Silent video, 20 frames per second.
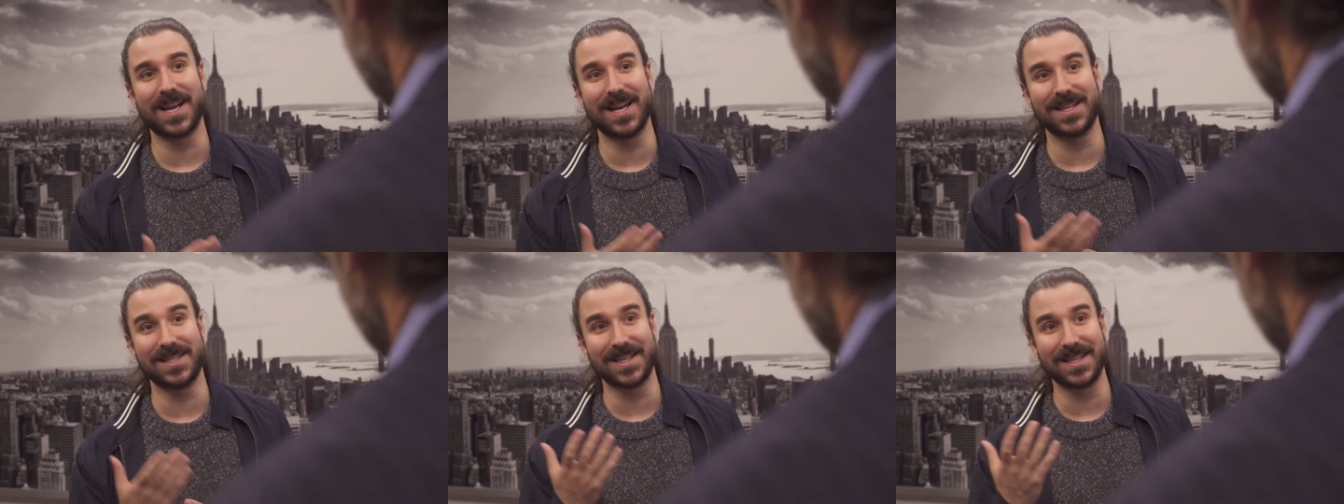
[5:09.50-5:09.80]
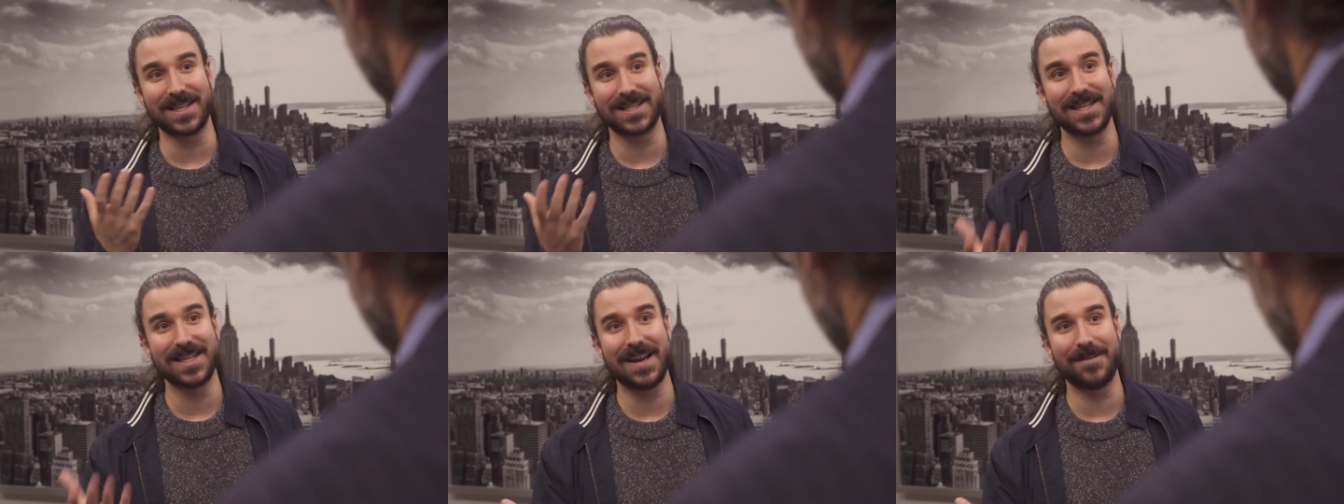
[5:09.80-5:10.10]
as
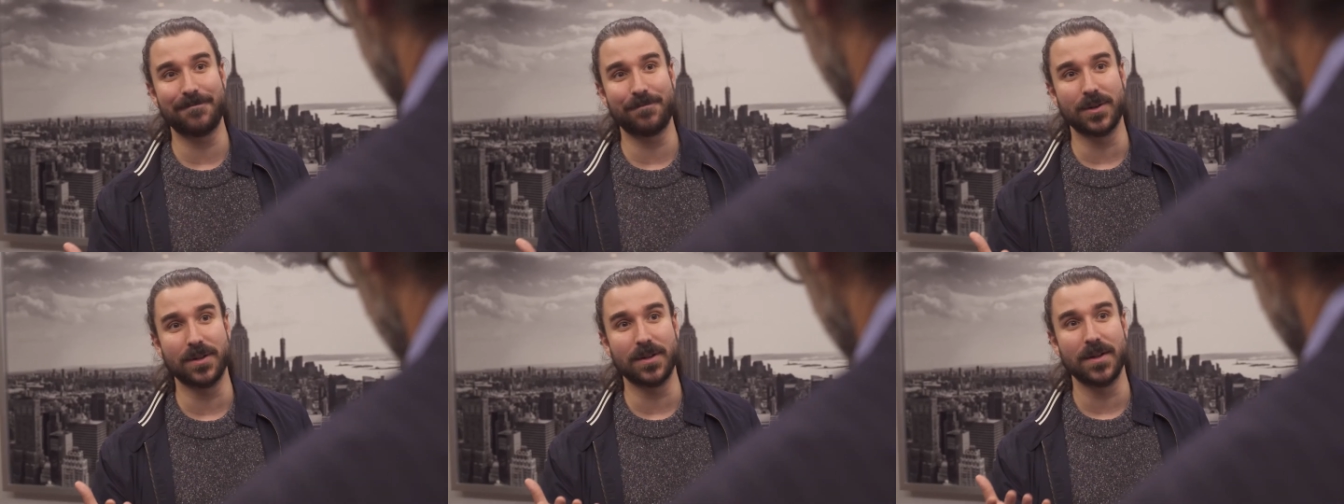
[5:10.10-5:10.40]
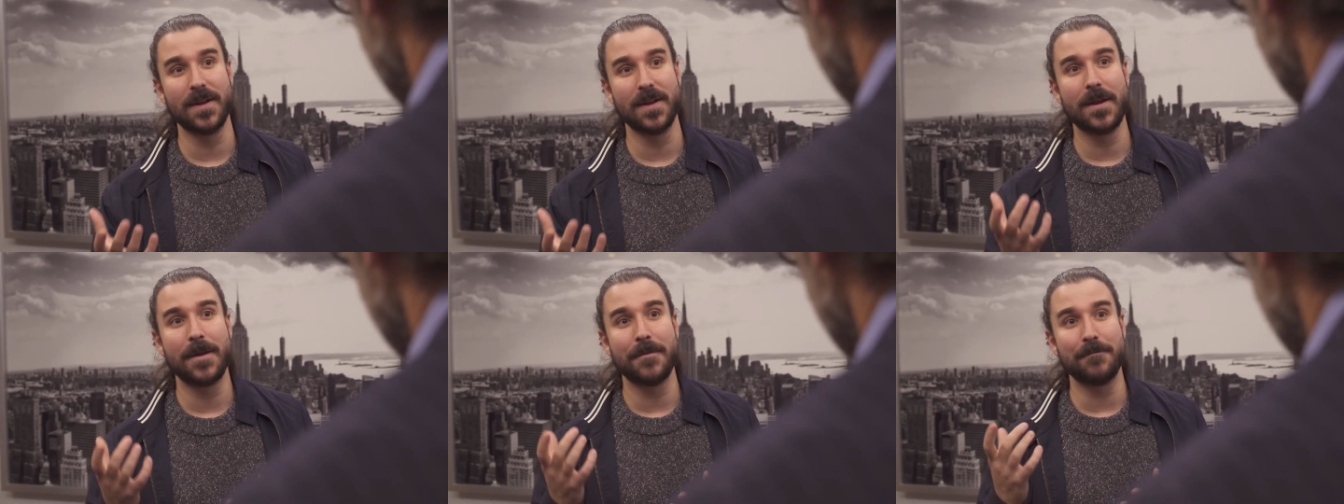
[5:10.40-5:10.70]
an
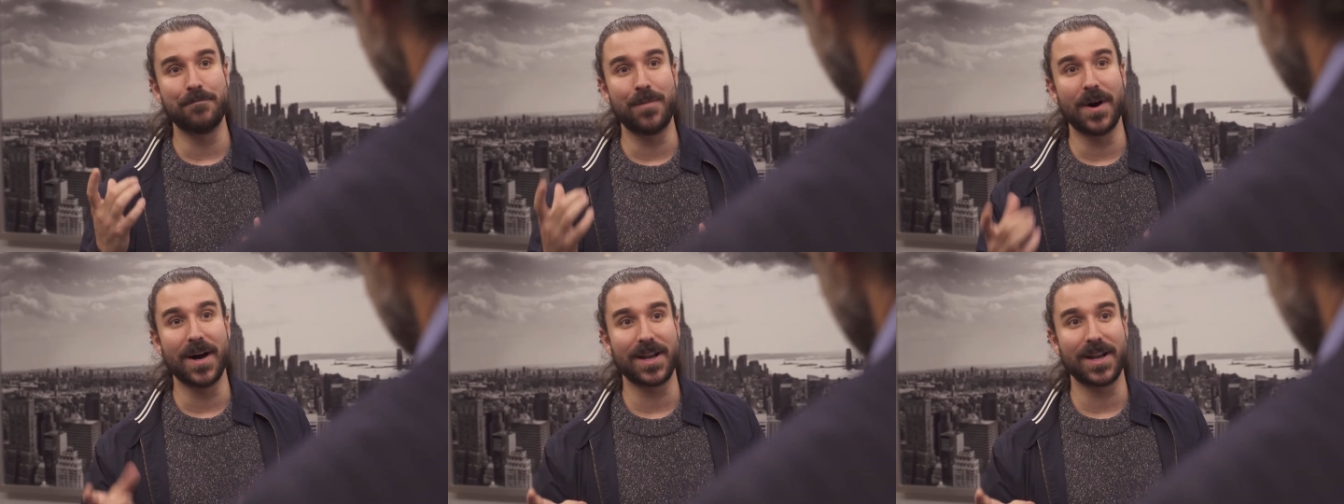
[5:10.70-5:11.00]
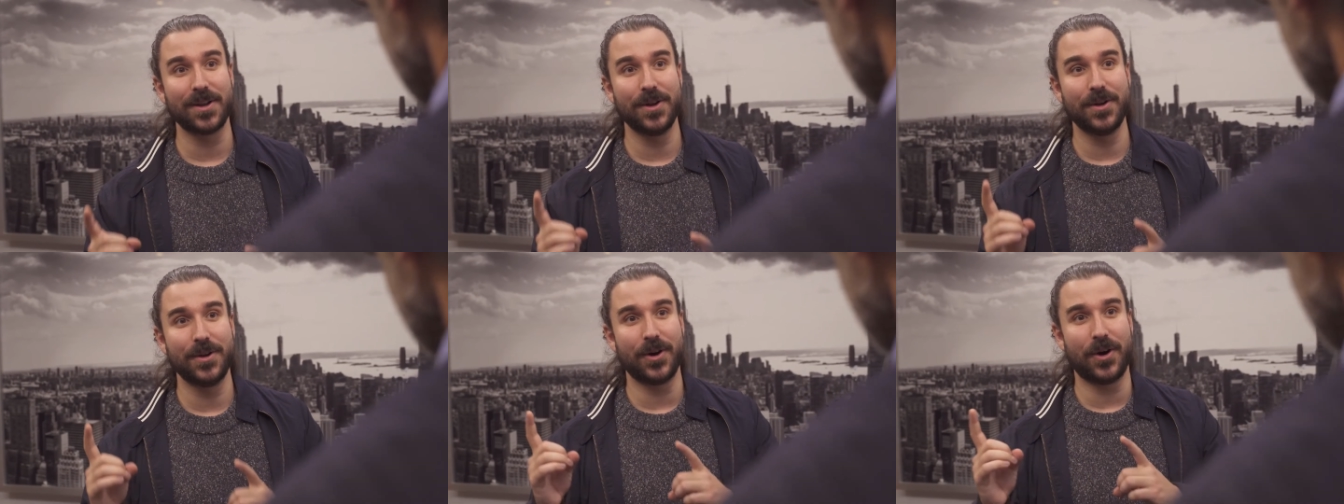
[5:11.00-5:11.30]
example.
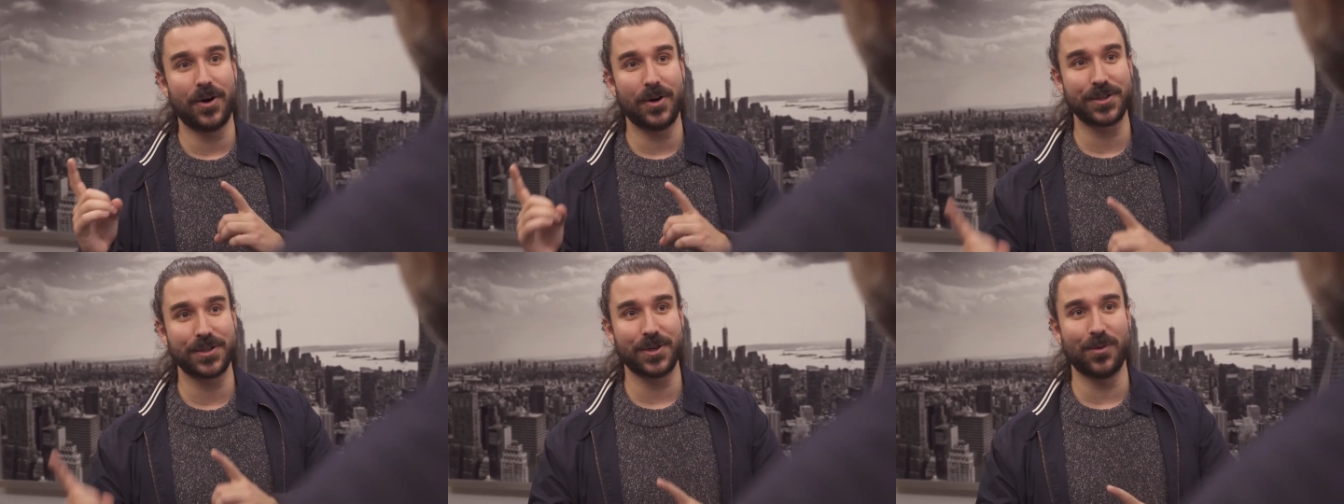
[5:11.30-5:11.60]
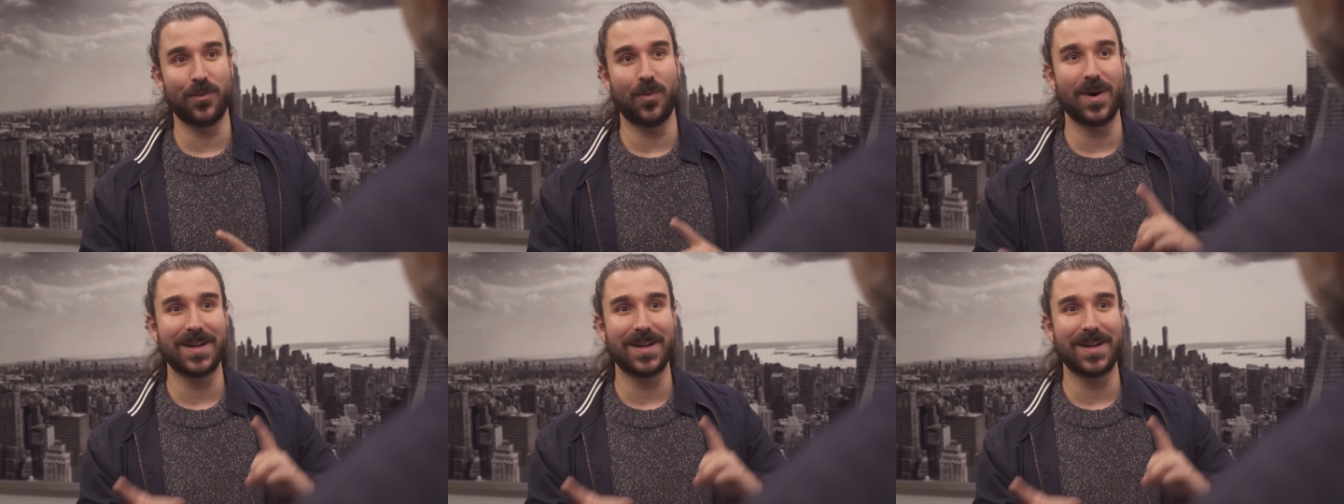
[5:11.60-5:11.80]
But also,